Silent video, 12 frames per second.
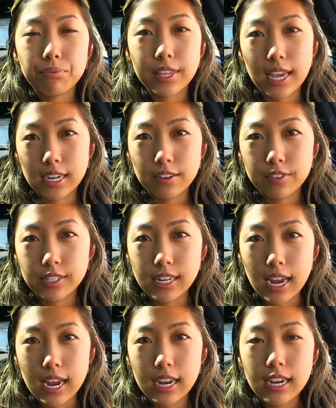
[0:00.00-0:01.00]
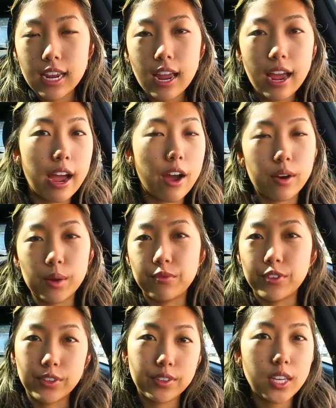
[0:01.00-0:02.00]
the end of the day how I'm
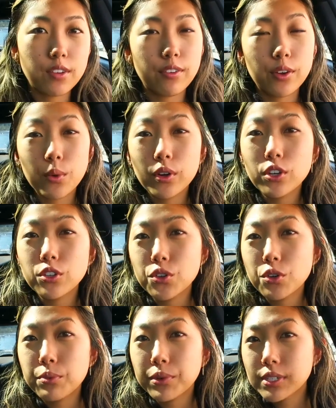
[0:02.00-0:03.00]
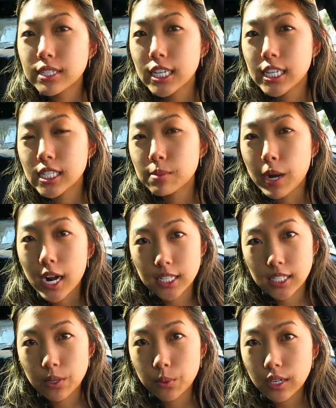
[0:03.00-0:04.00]
feeling if I want to do a more intense
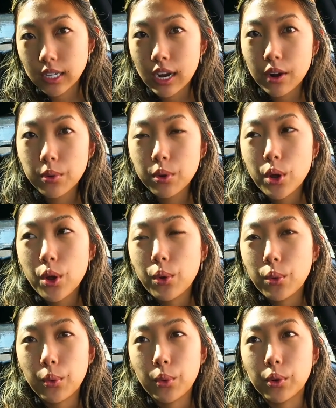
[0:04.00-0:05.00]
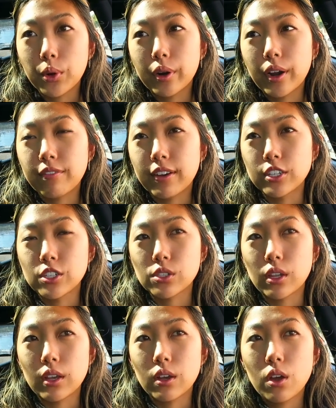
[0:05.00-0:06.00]
boxing workout or if I
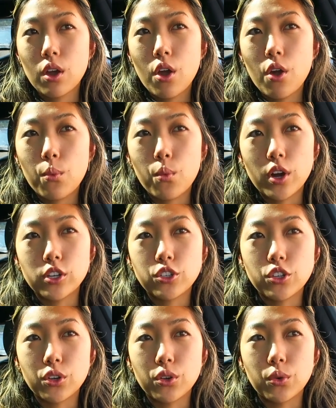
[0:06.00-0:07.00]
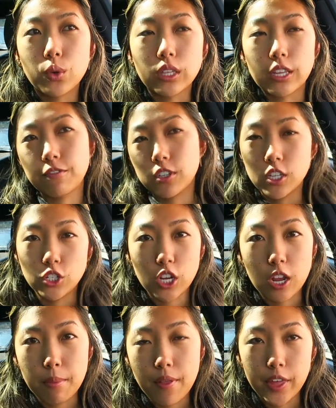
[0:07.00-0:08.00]
just like want to lift in the
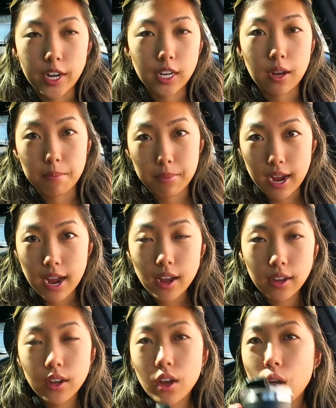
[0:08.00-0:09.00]
gym and then come back.